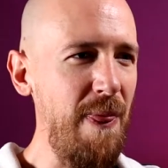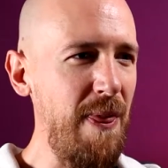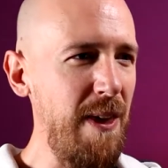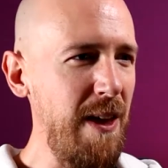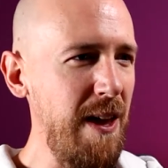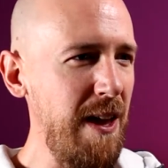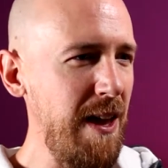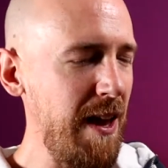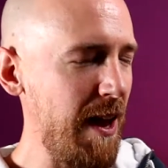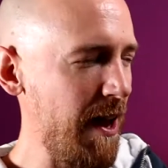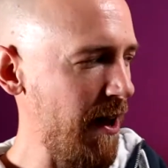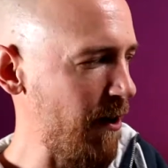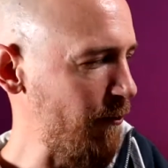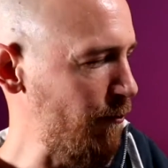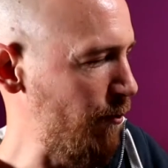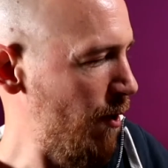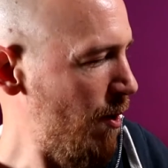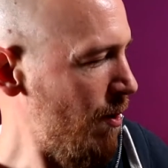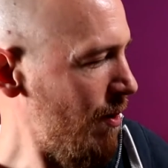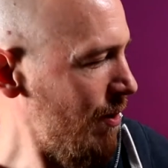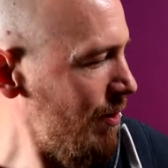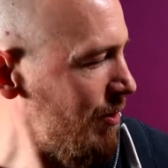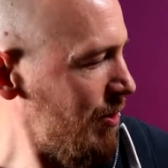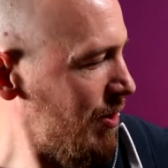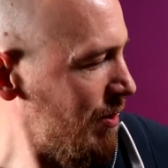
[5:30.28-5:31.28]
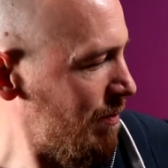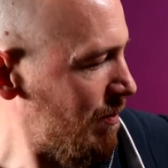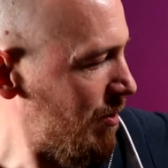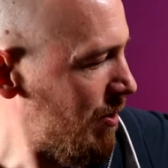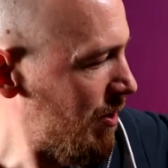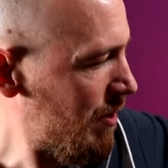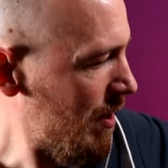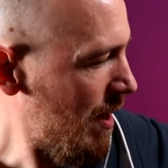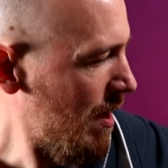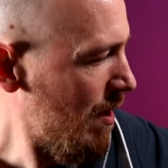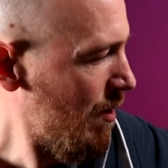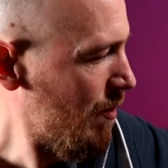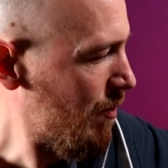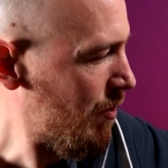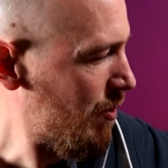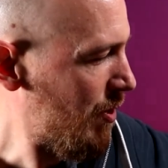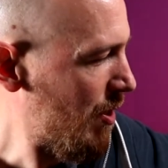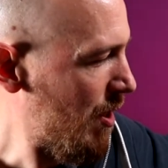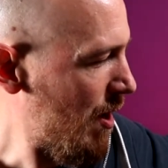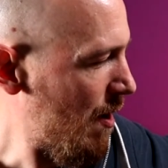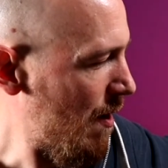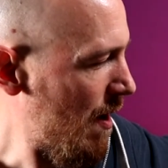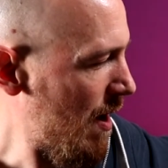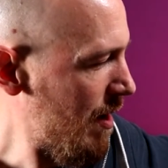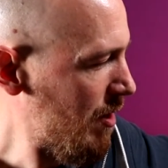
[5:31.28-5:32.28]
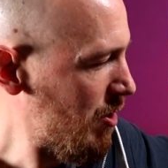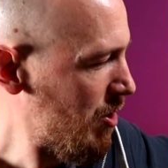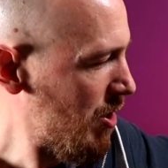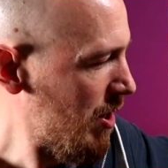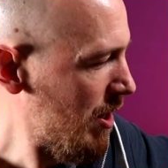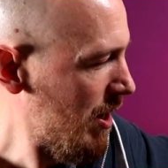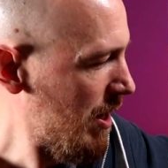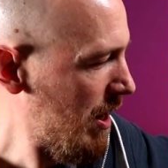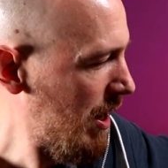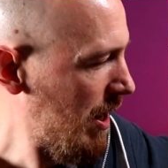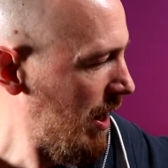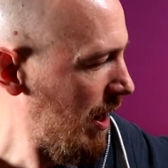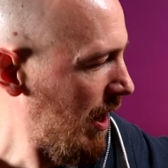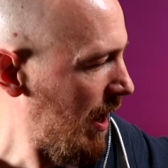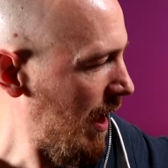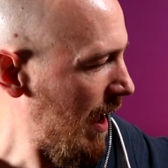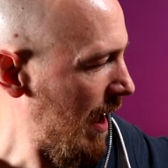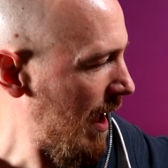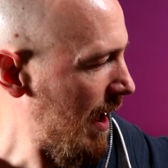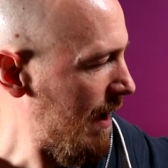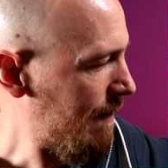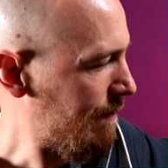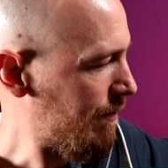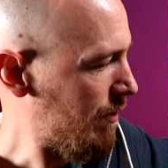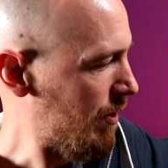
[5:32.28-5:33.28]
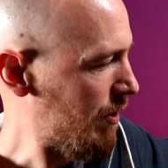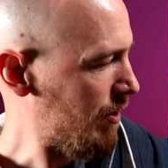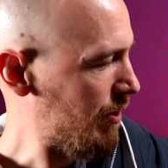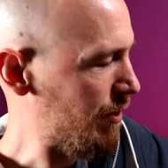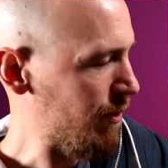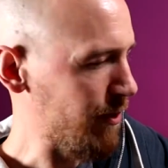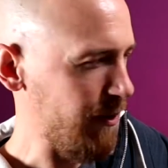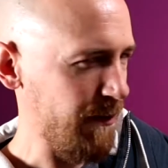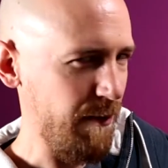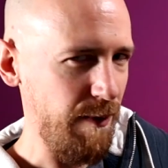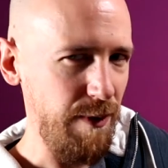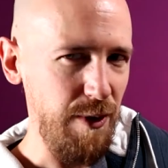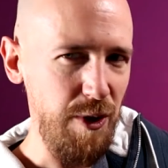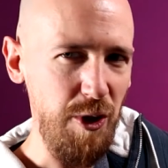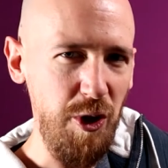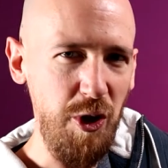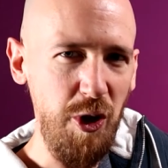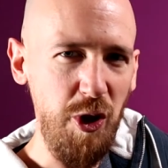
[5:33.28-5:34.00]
The rollers themselves, they actually have this sort of